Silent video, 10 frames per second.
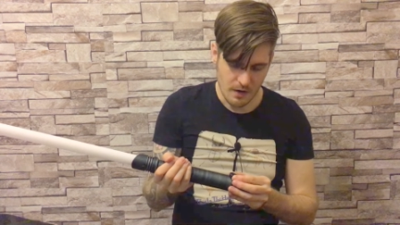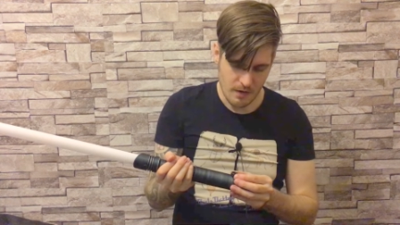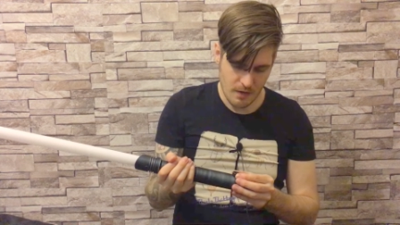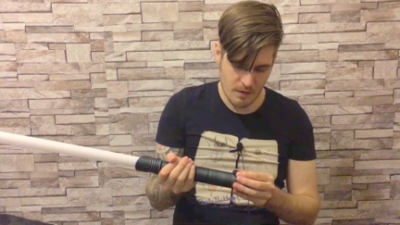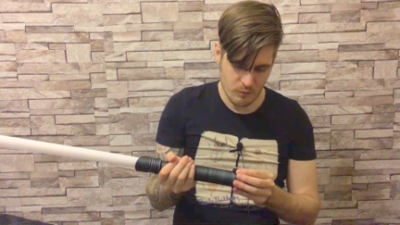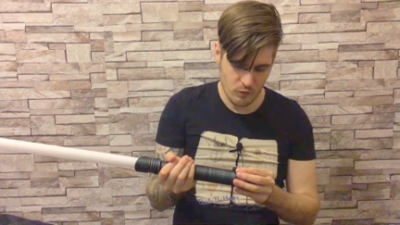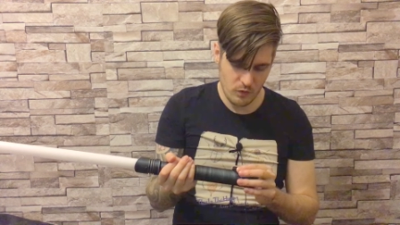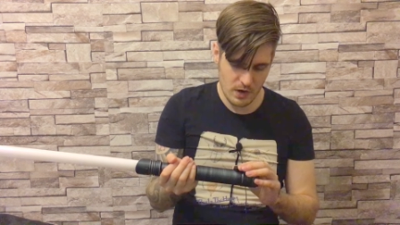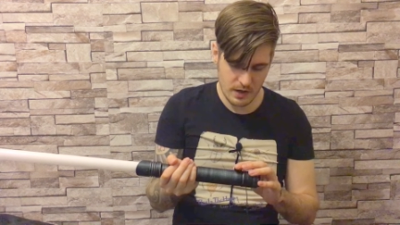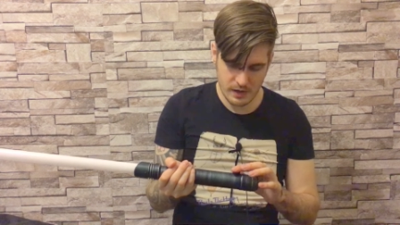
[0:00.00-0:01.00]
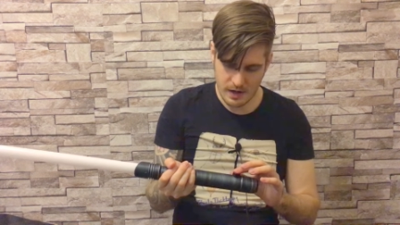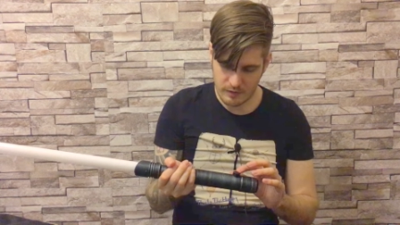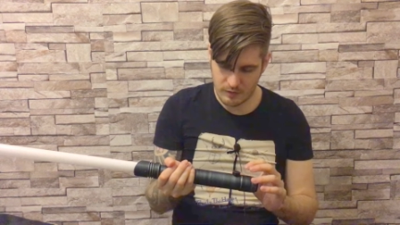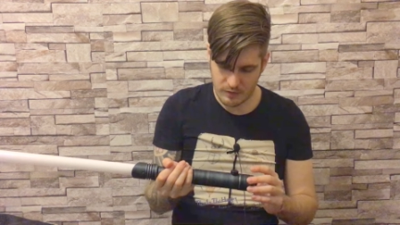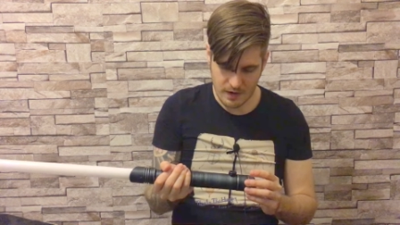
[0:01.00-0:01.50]
Uh, really
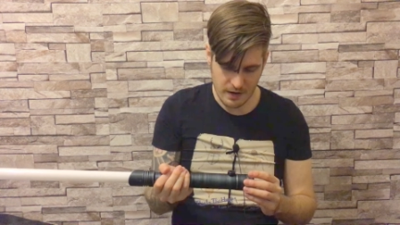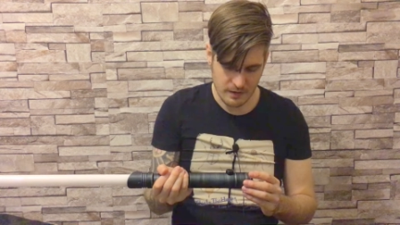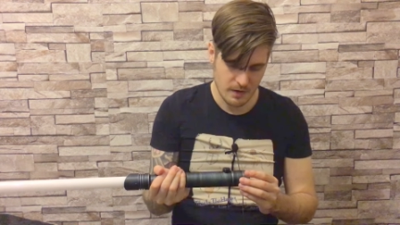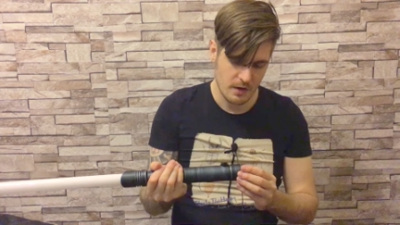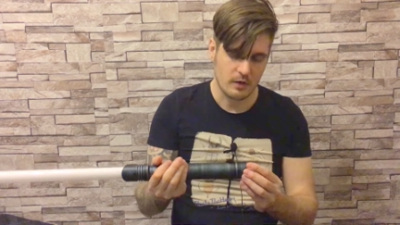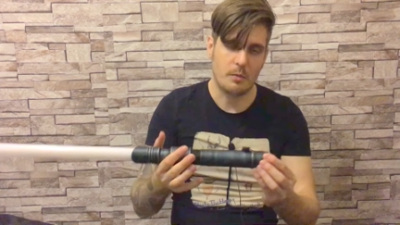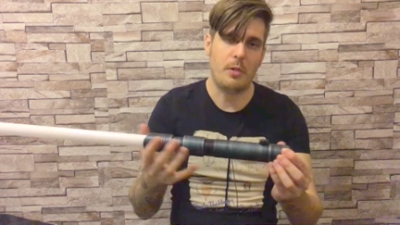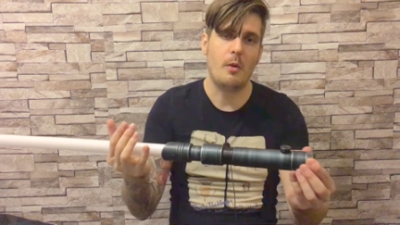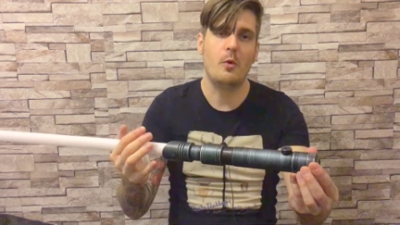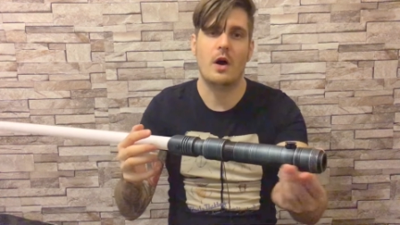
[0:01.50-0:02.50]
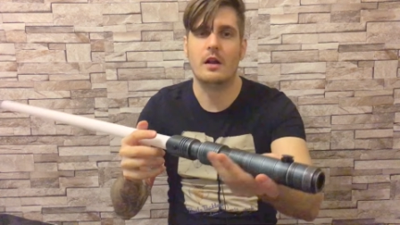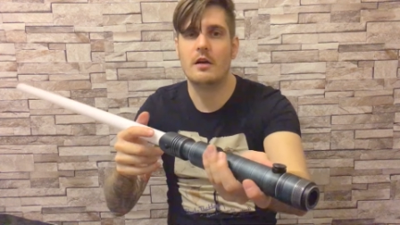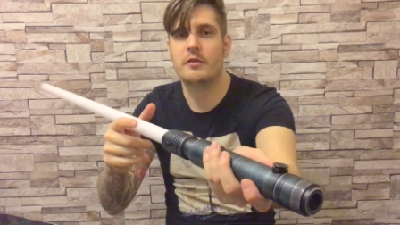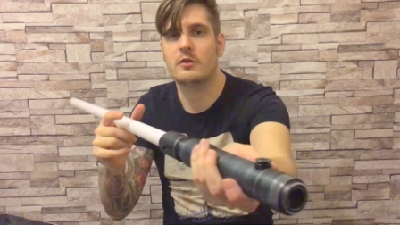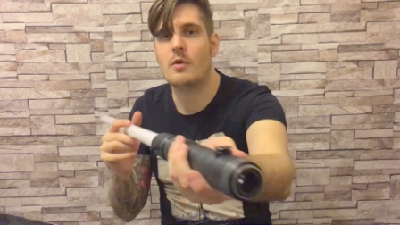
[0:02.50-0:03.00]
nice design. The pommel I
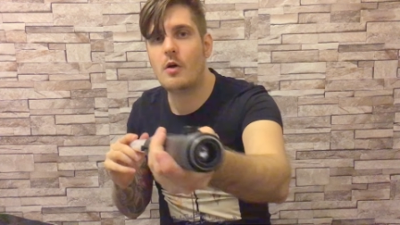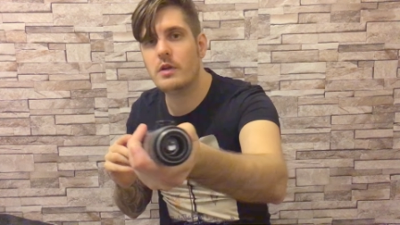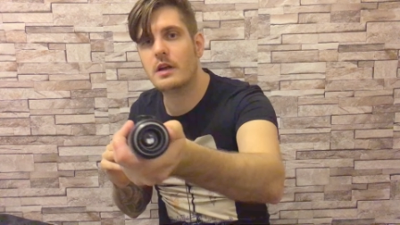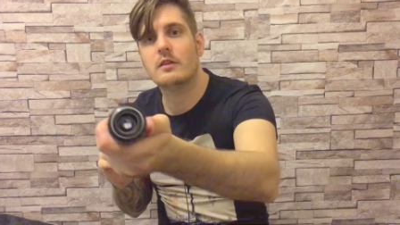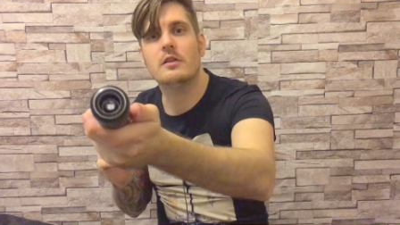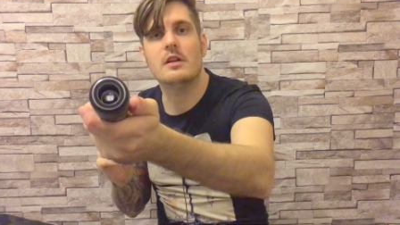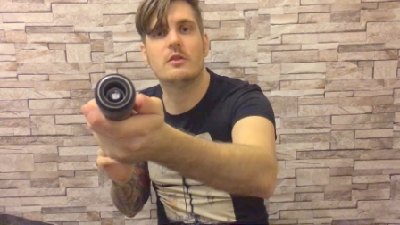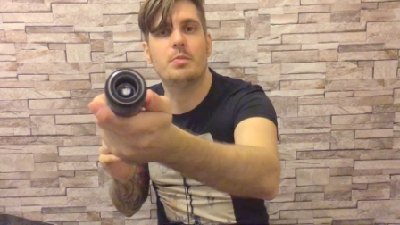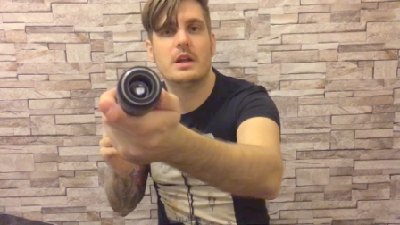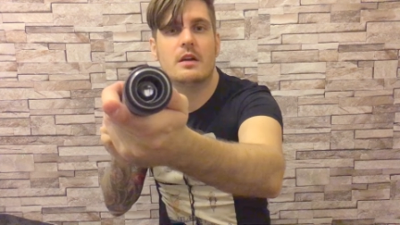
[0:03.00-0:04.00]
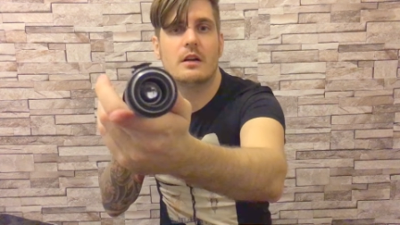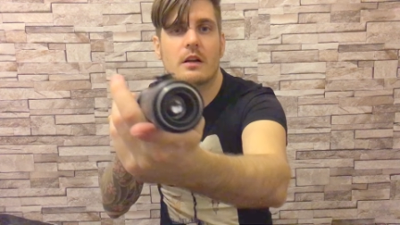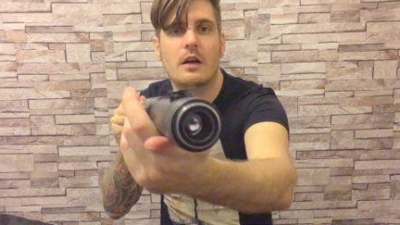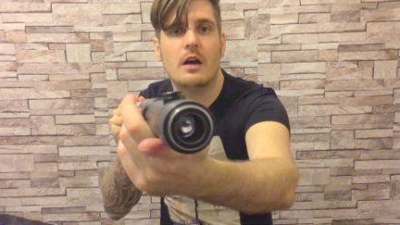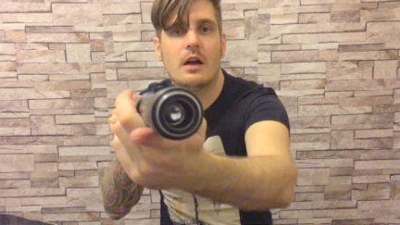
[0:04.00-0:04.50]
love as well. You can see the
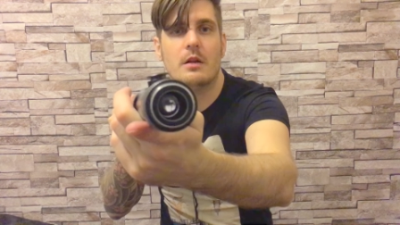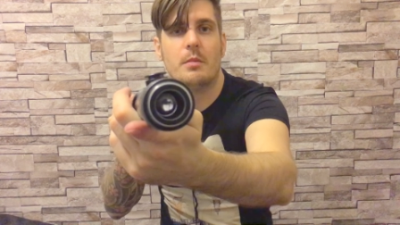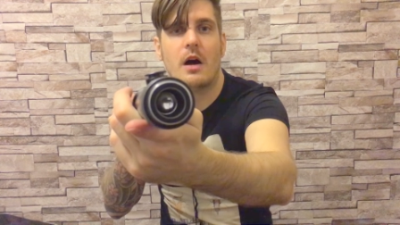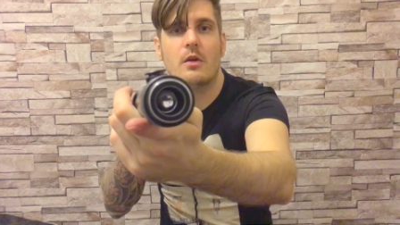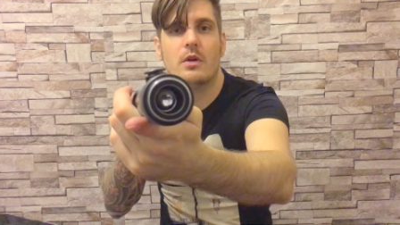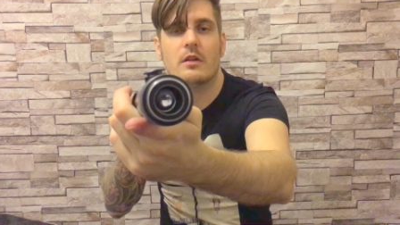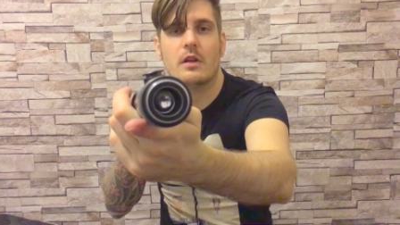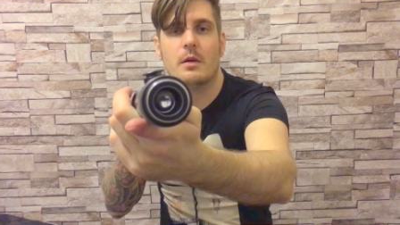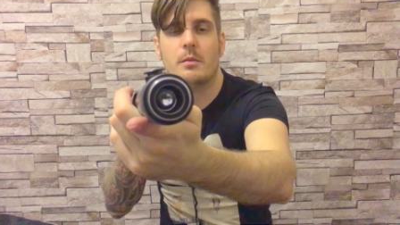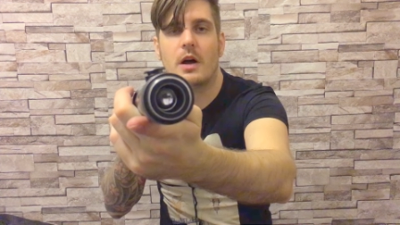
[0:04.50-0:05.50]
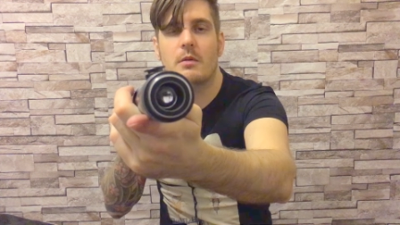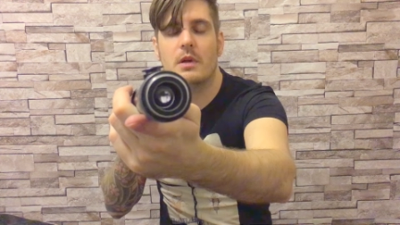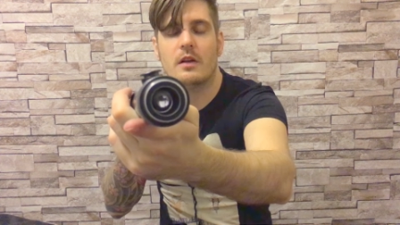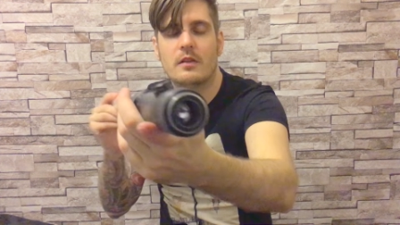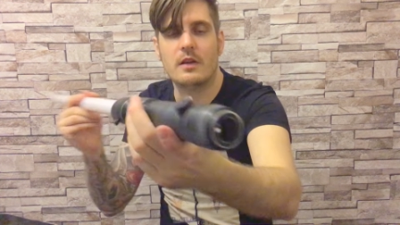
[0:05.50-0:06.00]
speaker uh, in the bottle as uh, bottom.
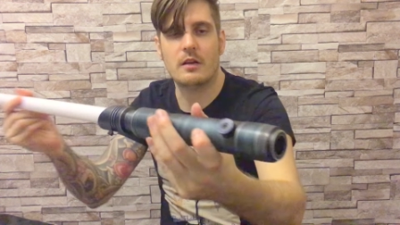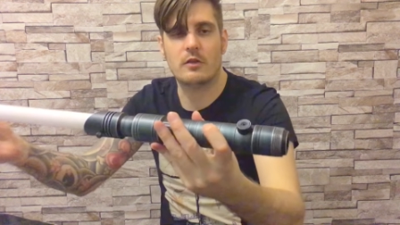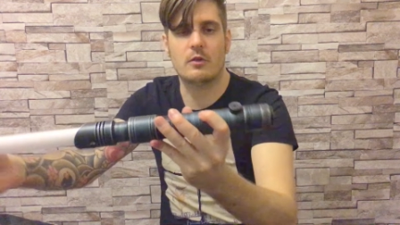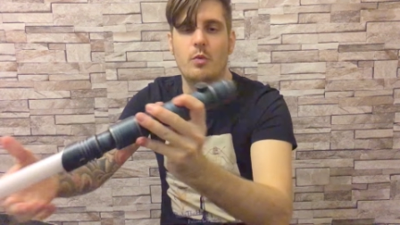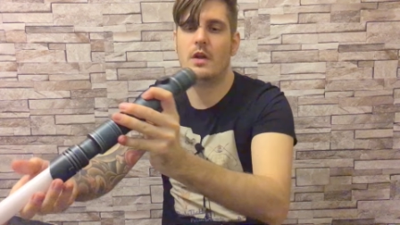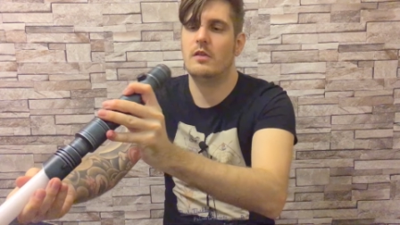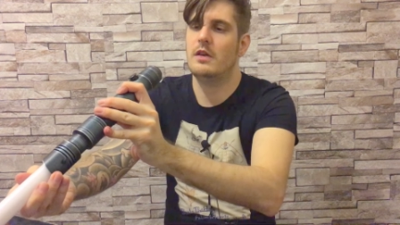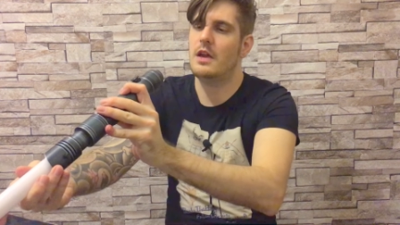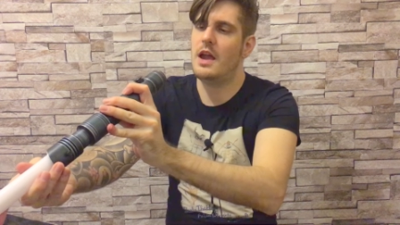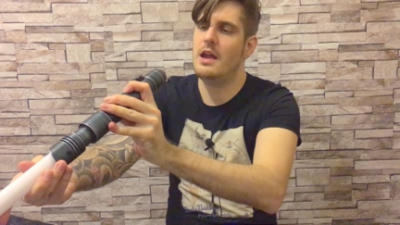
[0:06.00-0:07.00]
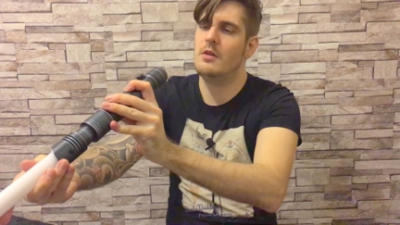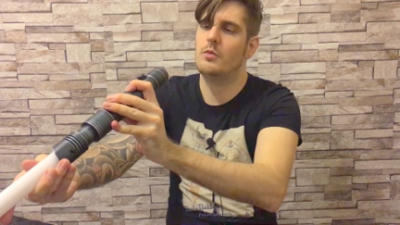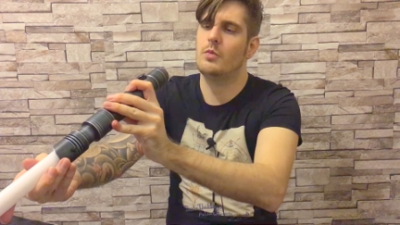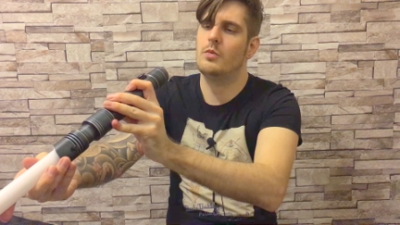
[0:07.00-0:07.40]
I think it's a 28.